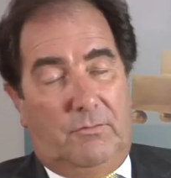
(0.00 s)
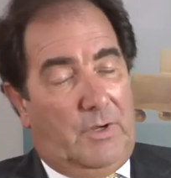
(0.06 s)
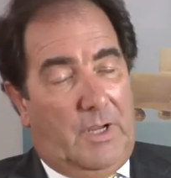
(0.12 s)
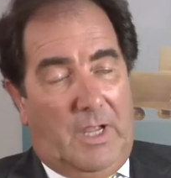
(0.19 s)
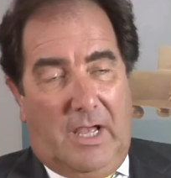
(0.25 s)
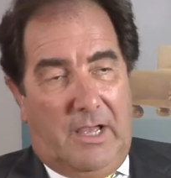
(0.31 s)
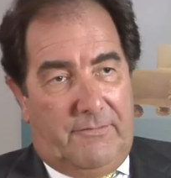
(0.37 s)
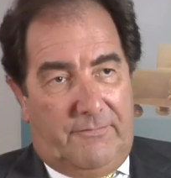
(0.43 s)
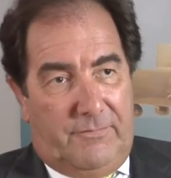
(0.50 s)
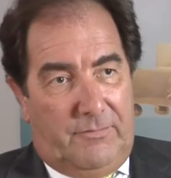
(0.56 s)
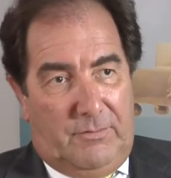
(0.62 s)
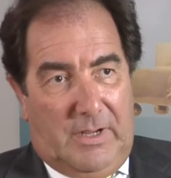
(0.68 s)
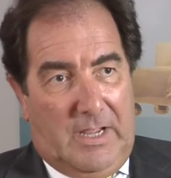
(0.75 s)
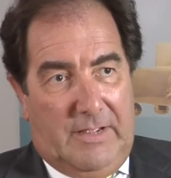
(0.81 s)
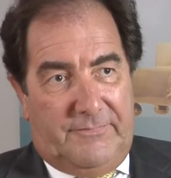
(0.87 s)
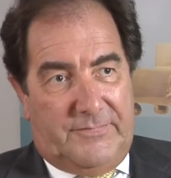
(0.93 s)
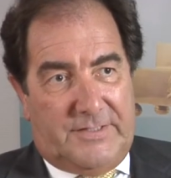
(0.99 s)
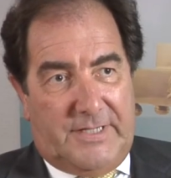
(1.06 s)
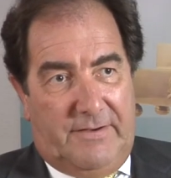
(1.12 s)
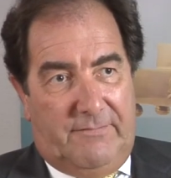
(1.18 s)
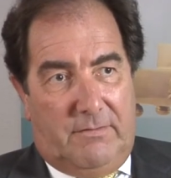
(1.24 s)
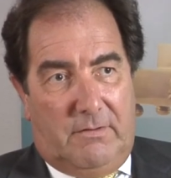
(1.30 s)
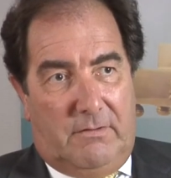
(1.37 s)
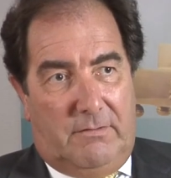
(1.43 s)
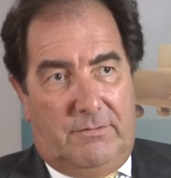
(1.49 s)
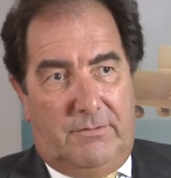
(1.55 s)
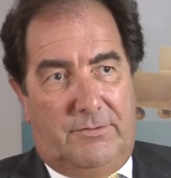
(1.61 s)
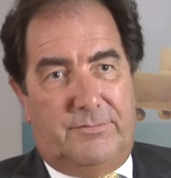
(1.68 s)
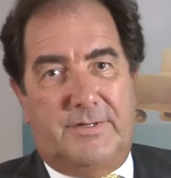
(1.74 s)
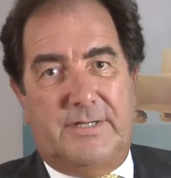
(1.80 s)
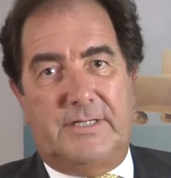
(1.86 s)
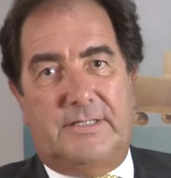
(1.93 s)
We have several. The
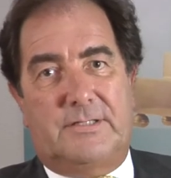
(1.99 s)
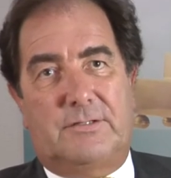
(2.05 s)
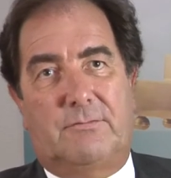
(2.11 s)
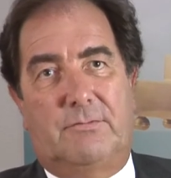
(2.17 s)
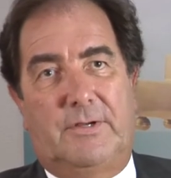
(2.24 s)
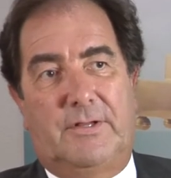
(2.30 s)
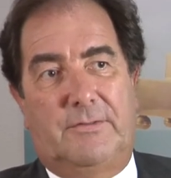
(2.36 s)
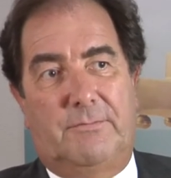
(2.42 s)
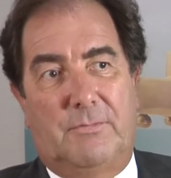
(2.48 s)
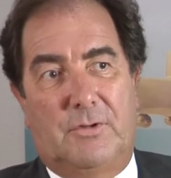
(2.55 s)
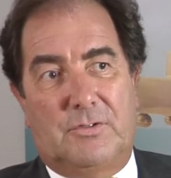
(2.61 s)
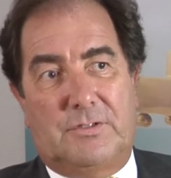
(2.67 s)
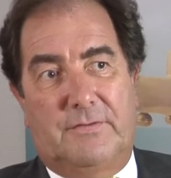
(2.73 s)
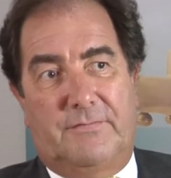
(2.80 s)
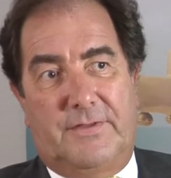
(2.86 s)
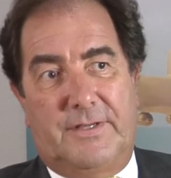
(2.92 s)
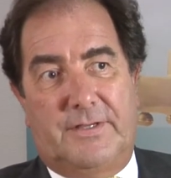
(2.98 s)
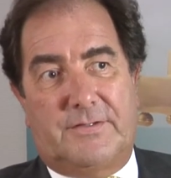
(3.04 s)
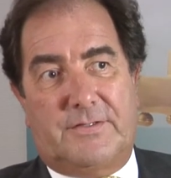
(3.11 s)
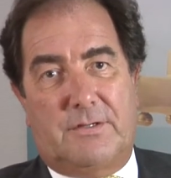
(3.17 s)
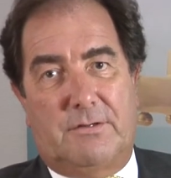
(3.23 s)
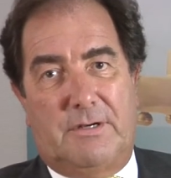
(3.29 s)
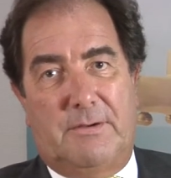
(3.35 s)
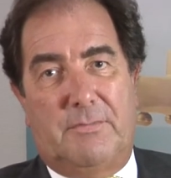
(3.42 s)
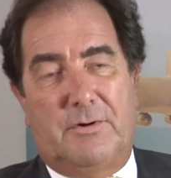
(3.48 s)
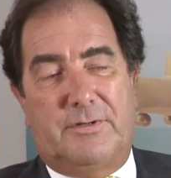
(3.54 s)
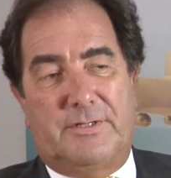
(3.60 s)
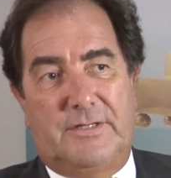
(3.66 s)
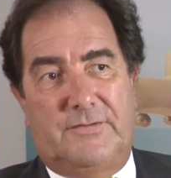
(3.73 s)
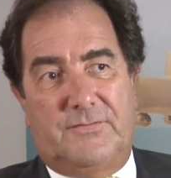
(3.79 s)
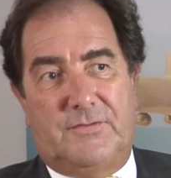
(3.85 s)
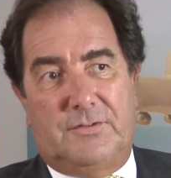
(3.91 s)
risk with most of these
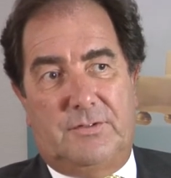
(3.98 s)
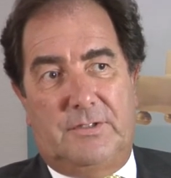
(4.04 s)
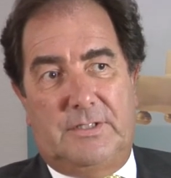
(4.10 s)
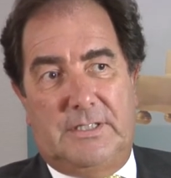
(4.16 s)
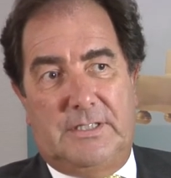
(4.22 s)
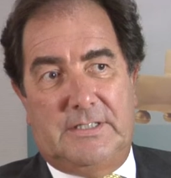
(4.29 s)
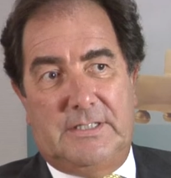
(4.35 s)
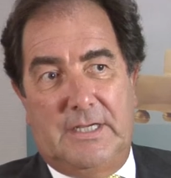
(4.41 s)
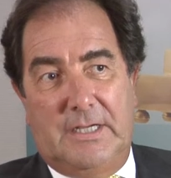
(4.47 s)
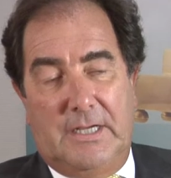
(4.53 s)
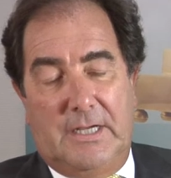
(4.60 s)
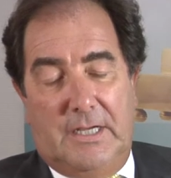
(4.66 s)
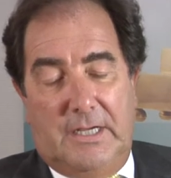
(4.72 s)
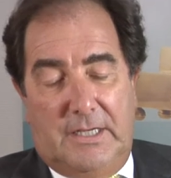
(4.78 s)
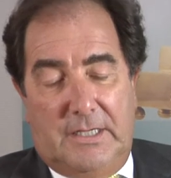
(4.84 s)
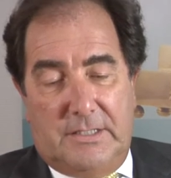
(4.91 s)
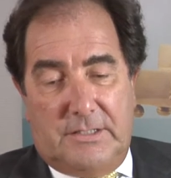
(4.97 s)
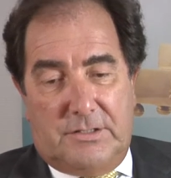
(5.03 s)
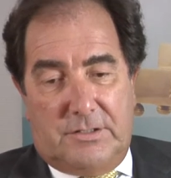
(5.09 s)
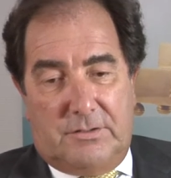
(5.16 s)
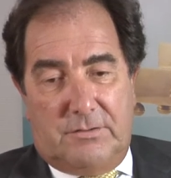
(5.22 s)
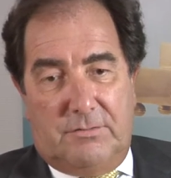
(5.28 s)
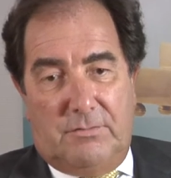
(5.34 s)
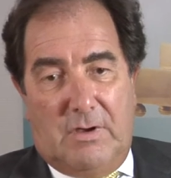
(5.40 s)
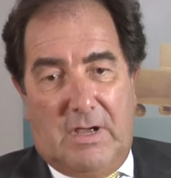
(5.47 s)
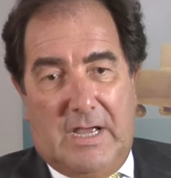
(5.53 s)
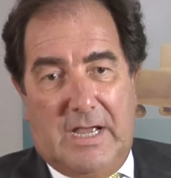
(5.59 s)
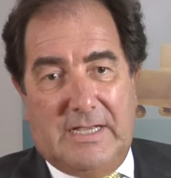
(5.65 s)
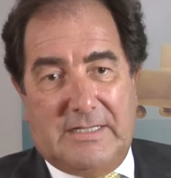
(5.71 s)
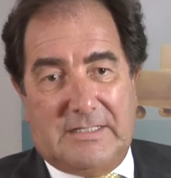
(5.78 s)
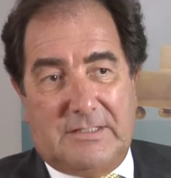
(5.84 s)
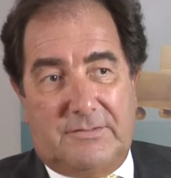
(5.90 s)
collaborative studies is to
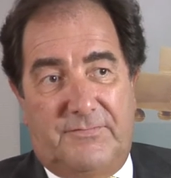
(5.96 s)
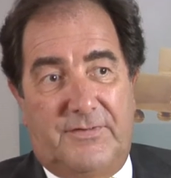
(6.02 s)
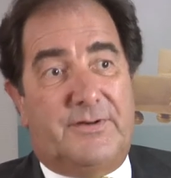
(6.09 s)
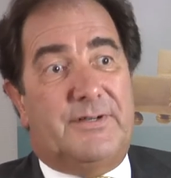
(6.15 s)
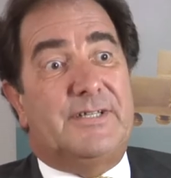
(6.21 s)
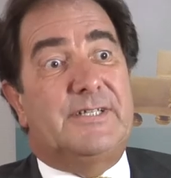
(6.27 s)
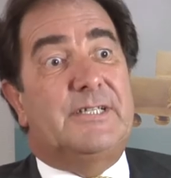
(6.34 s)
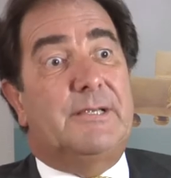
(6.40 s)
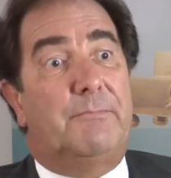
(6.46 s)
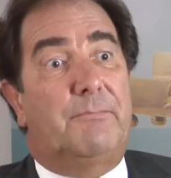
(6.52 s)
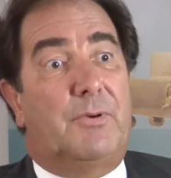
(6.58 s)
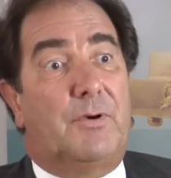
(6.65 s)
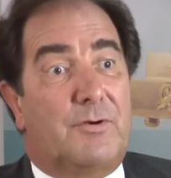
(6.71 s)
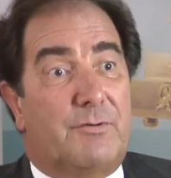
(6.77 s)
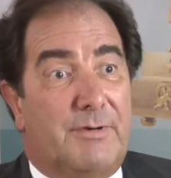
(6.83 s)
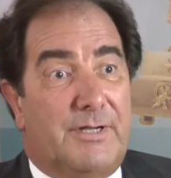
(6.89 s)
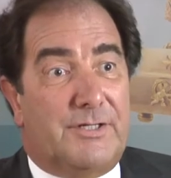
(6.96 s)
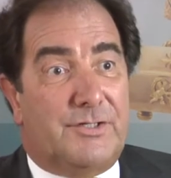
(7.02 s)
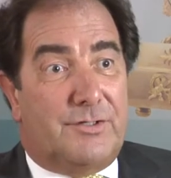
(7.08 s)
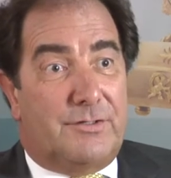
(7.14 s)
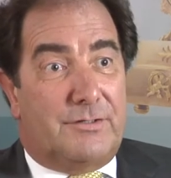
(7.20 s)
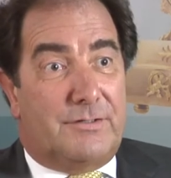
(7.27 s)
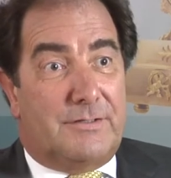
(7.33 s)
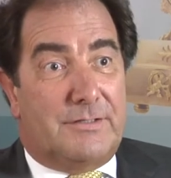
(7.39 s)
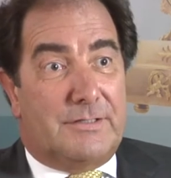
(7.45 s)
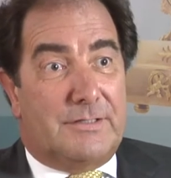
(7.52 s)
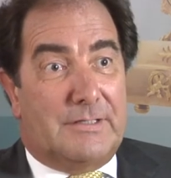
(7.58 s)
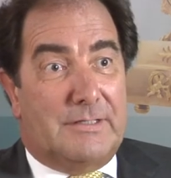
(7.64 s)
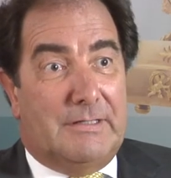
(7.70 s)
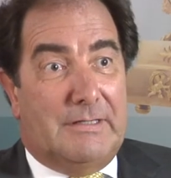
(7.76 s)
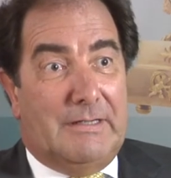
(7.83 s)
ask very simple questions.